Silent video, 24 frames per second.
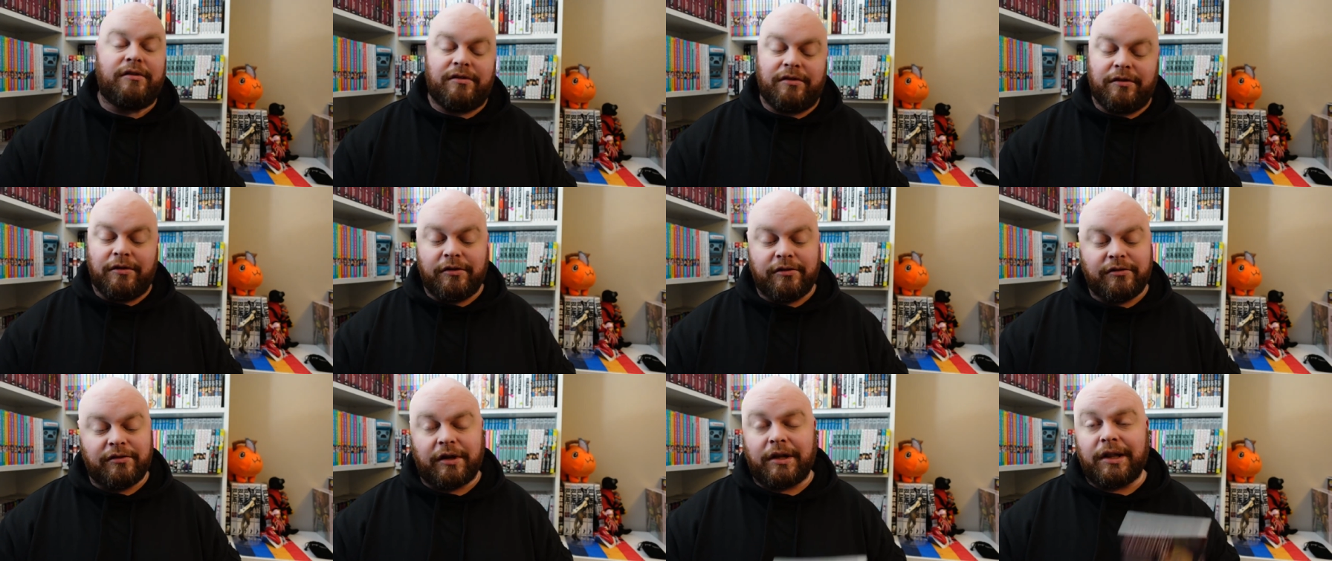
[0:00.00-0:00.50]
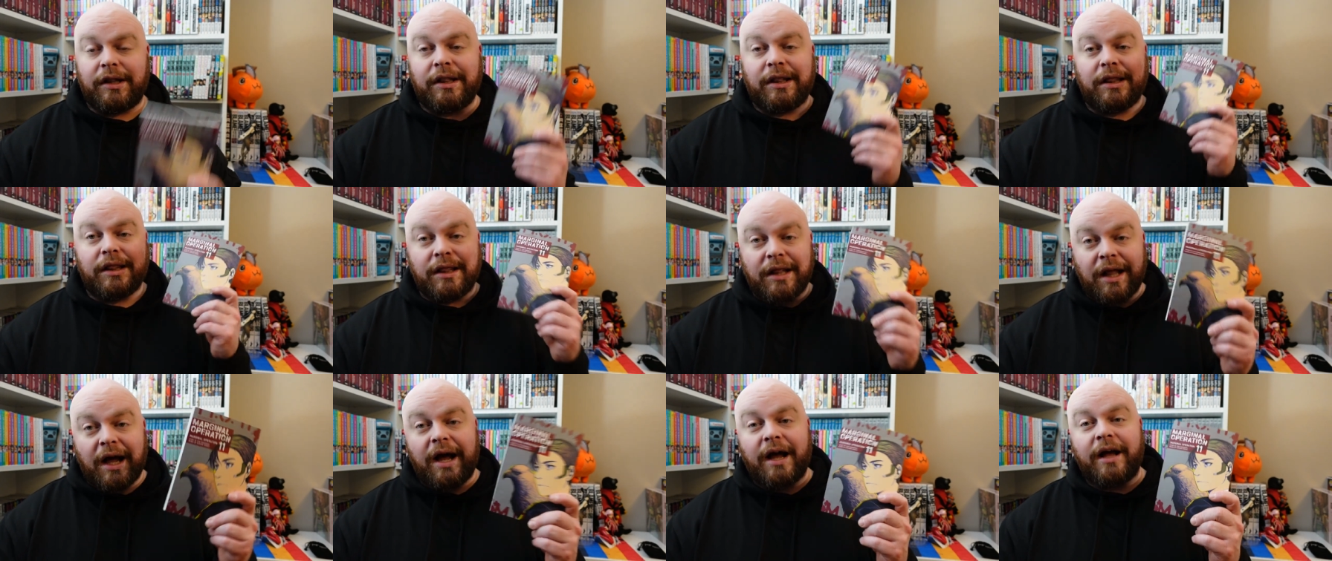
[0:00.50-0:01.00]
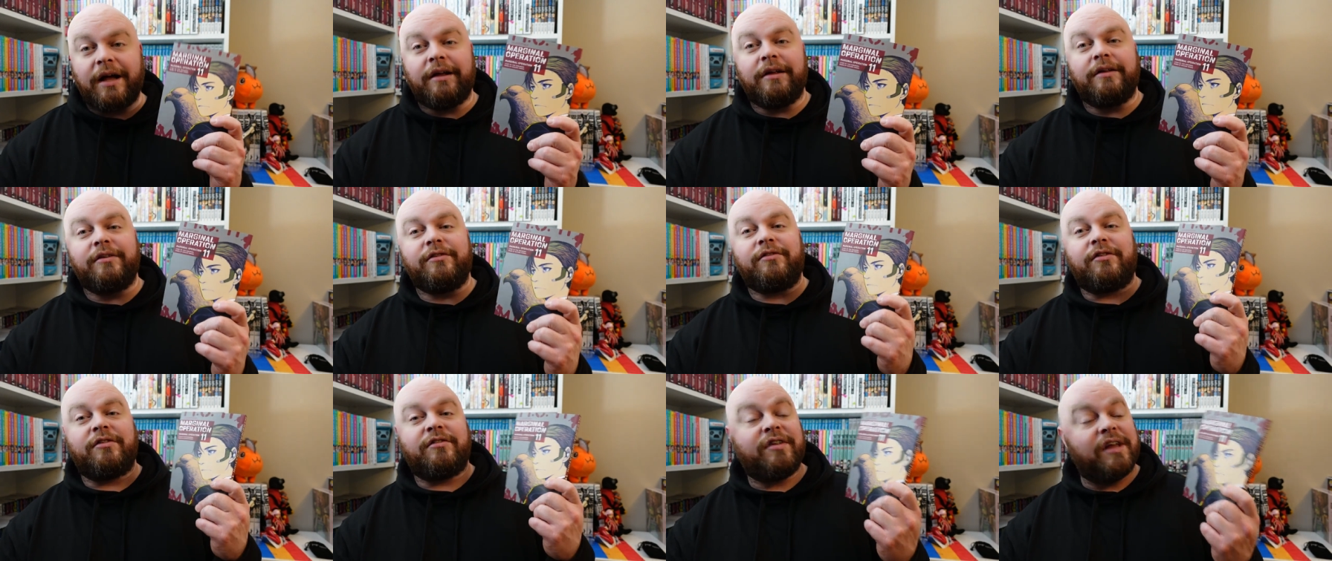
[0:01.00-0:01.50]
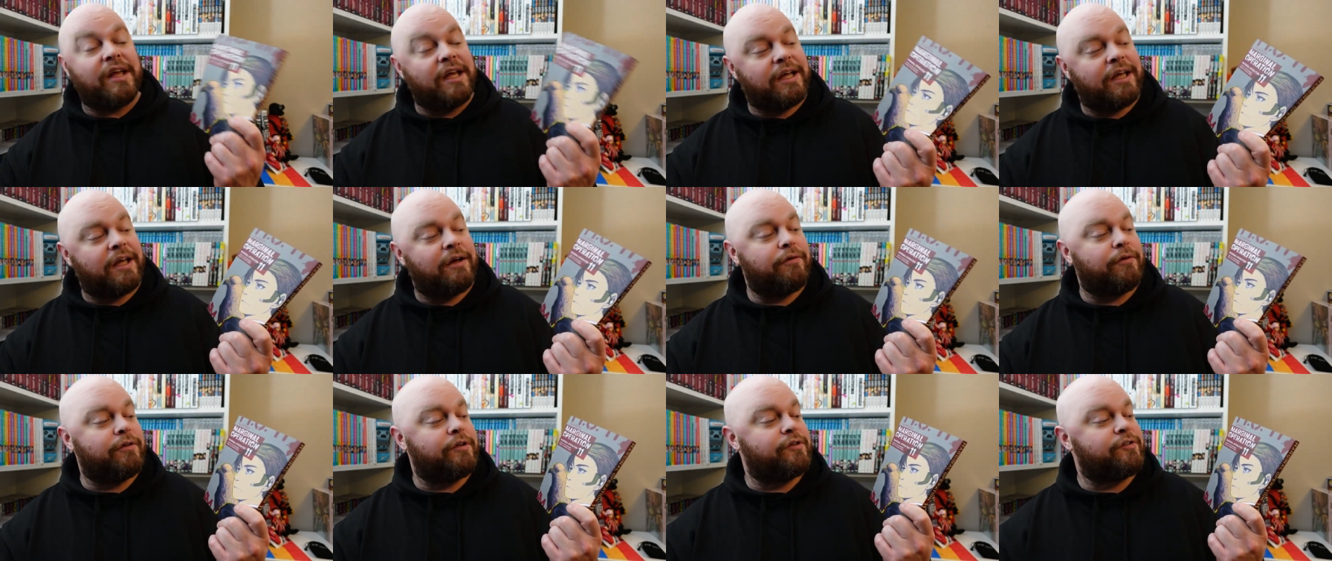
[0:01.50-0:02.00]
There's a lot to take
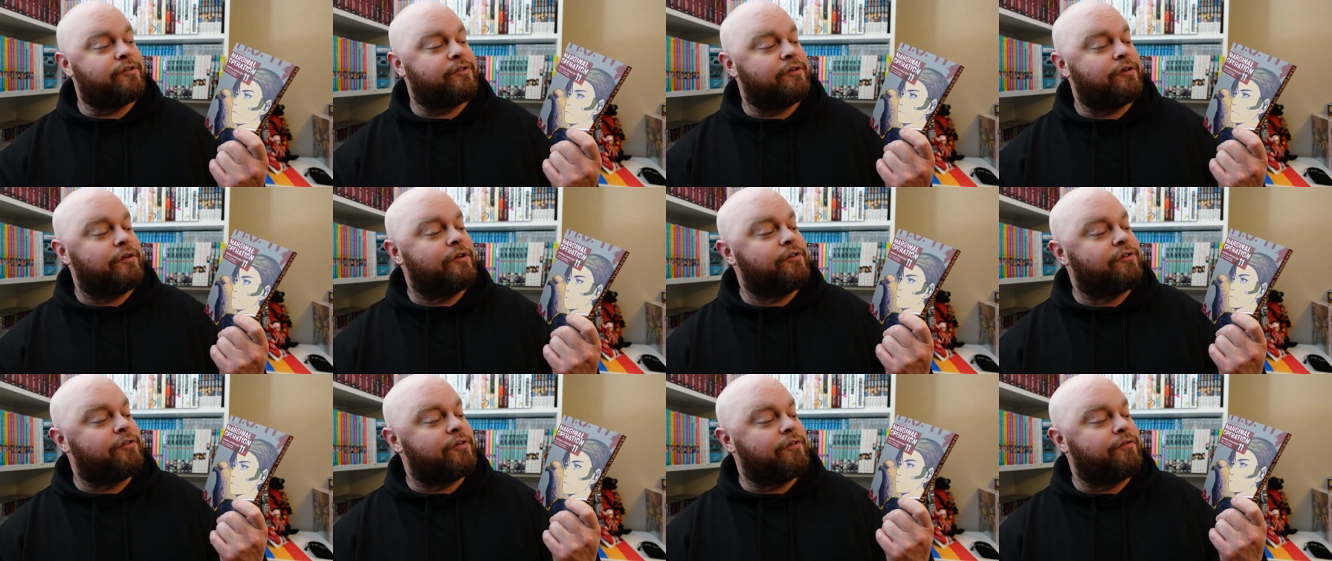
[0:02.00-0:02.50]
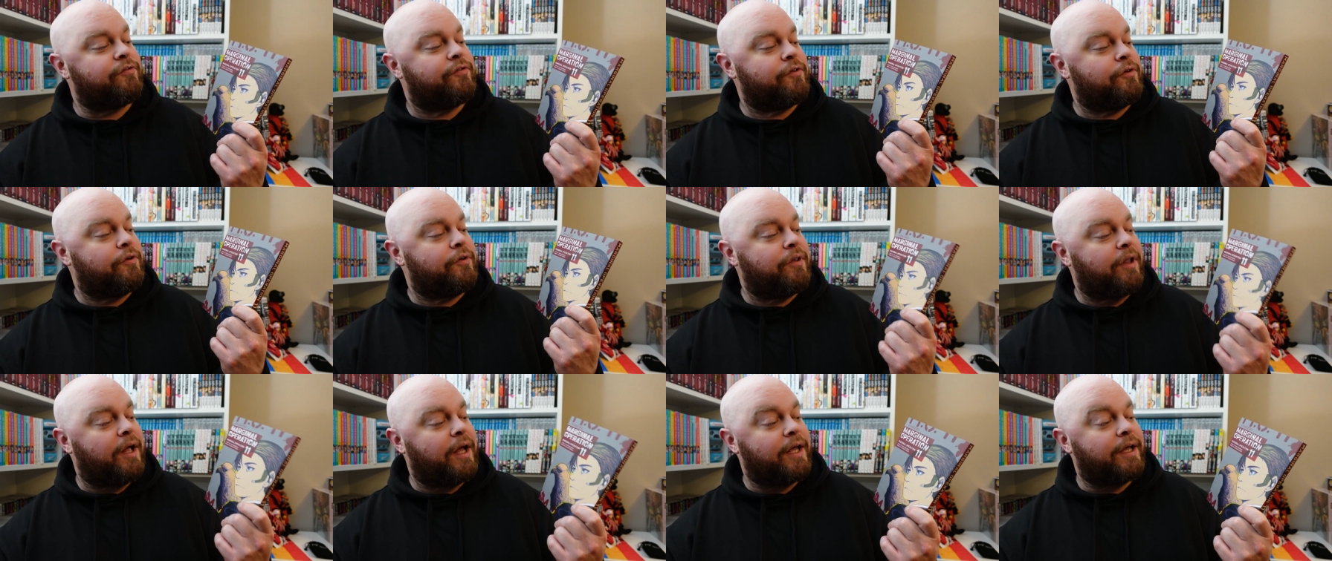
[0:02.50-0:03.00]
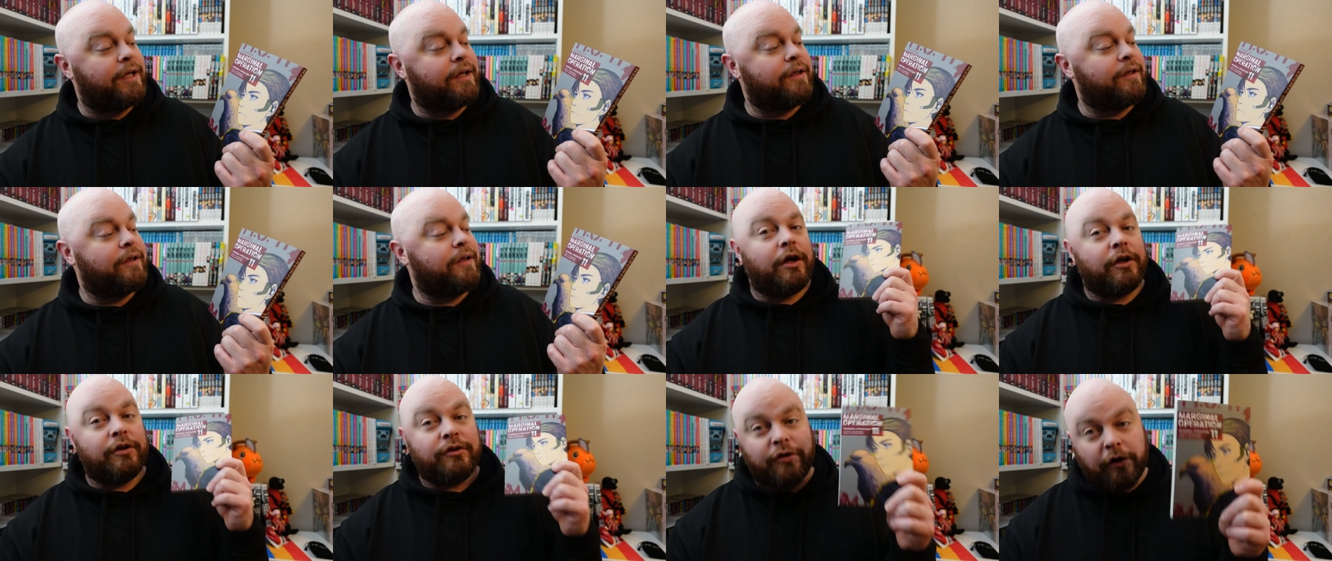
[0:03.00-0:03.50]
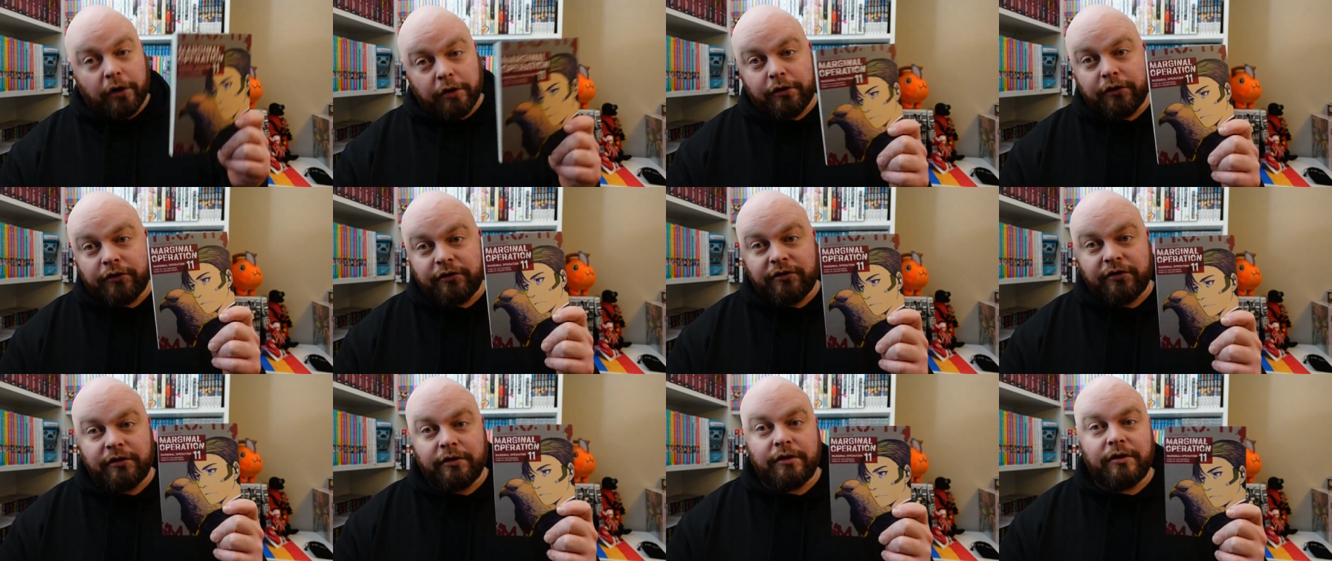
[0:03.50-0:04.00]
in with this series. So if you like a darker
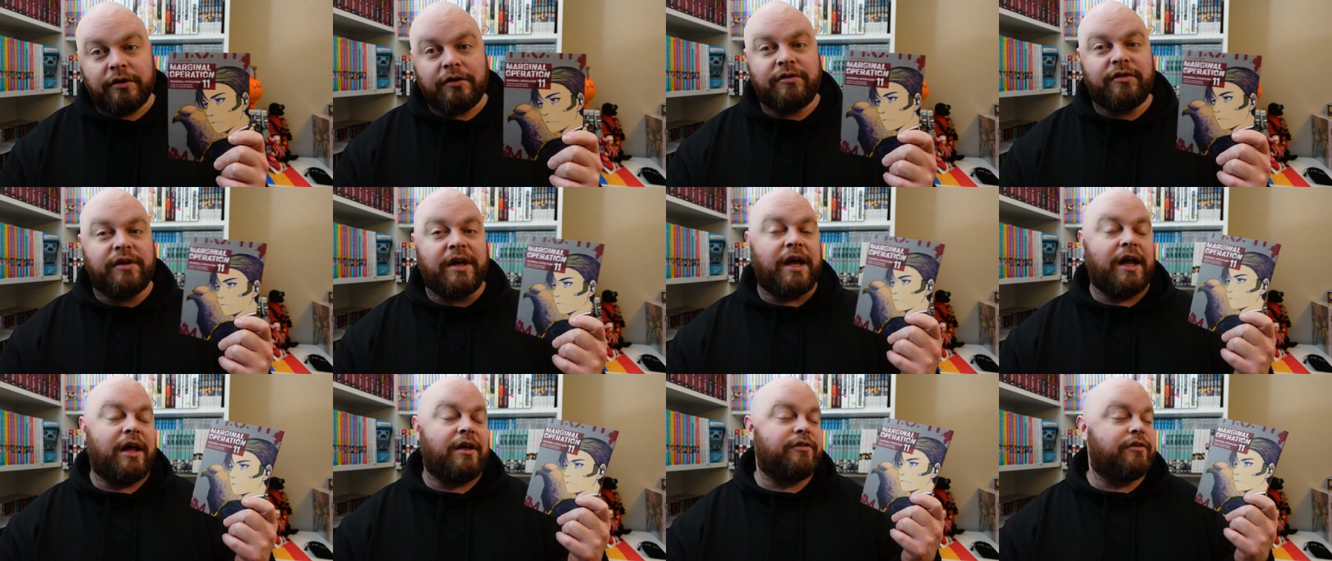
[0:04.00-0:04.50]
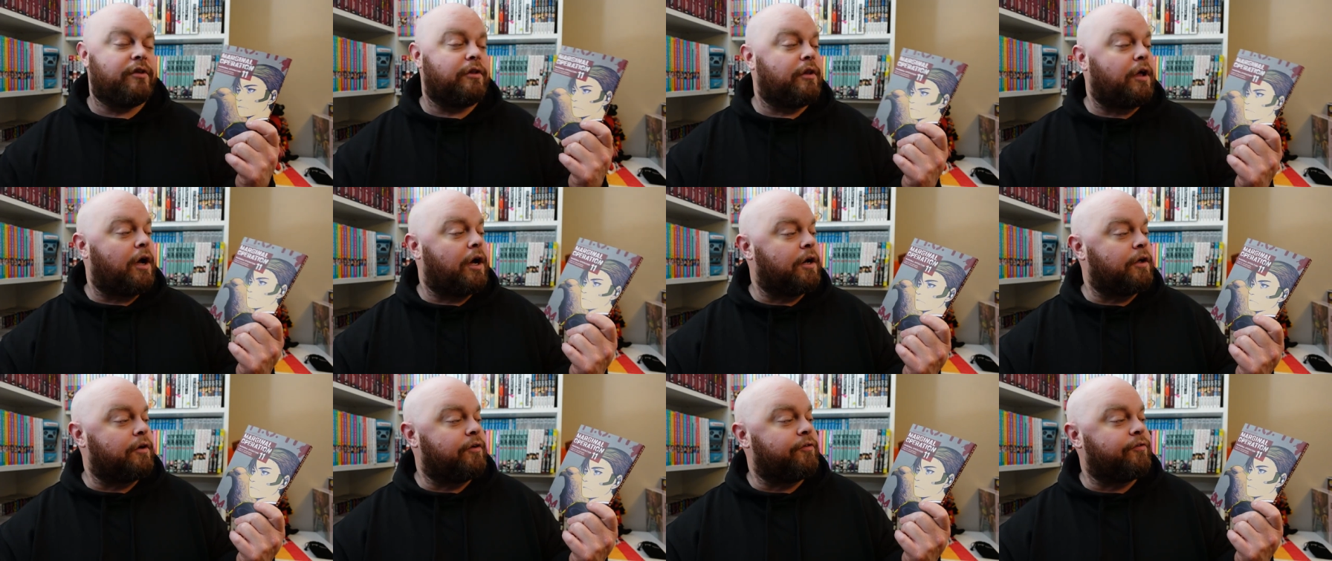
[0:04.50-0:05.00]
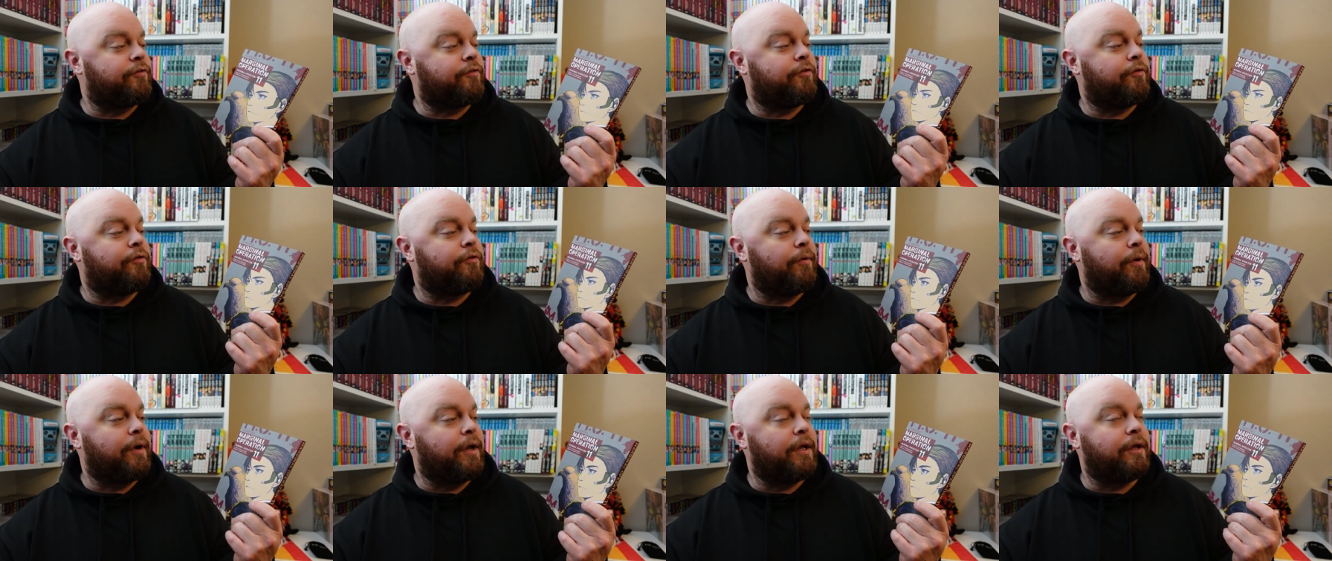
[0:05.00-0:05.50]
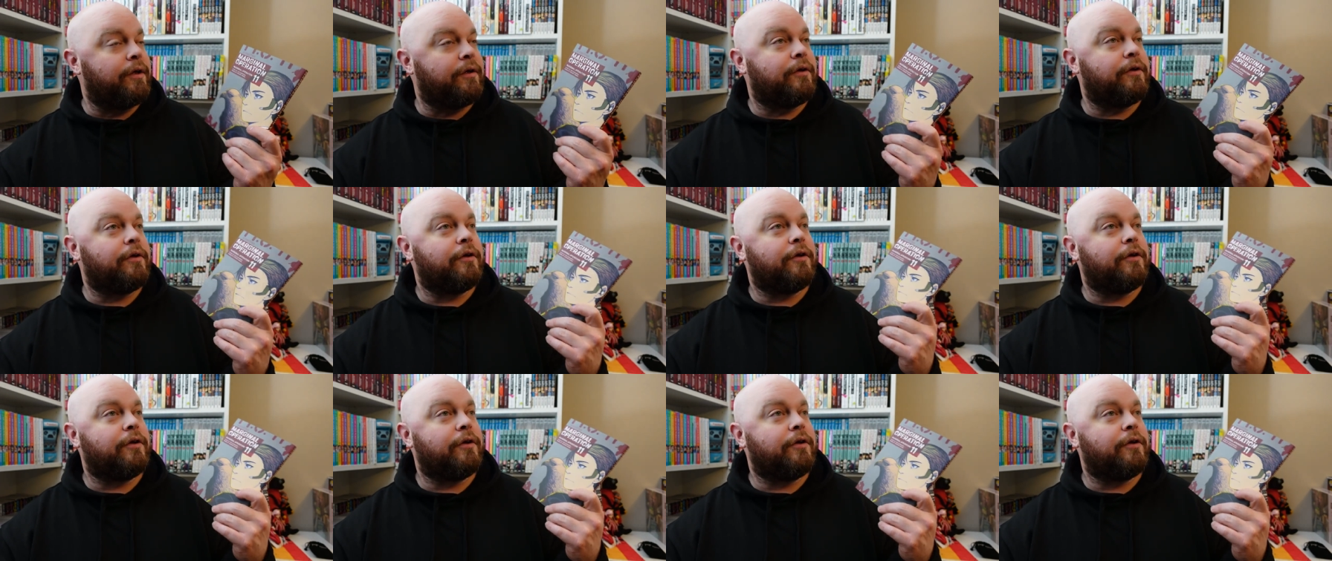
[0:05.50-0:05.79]
series that has a lot of great